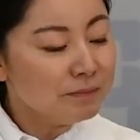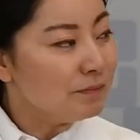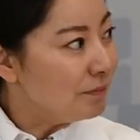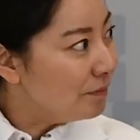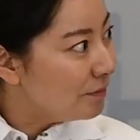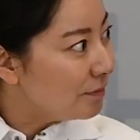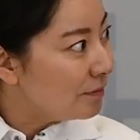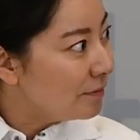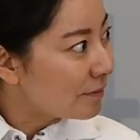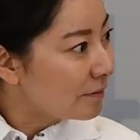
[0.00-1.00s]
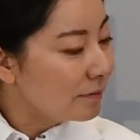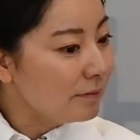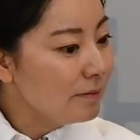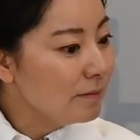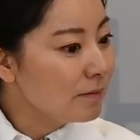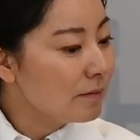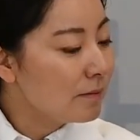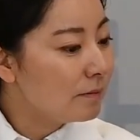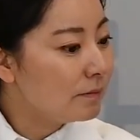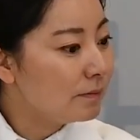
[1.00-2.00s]

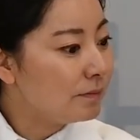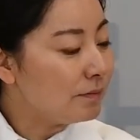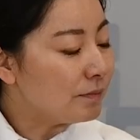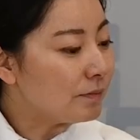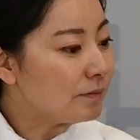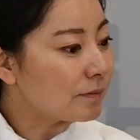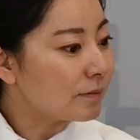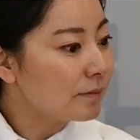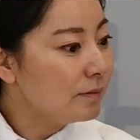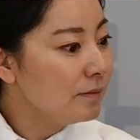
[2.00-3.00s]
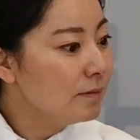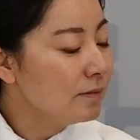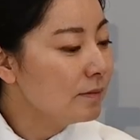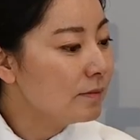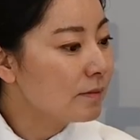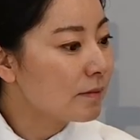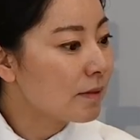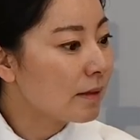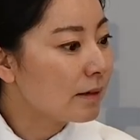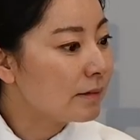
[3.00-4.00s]

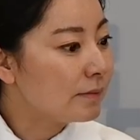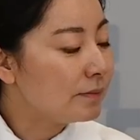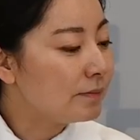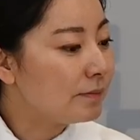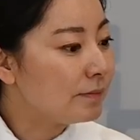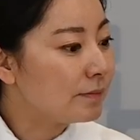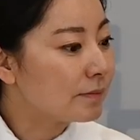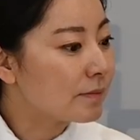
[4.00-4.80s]
No words are spoken by the person on screen.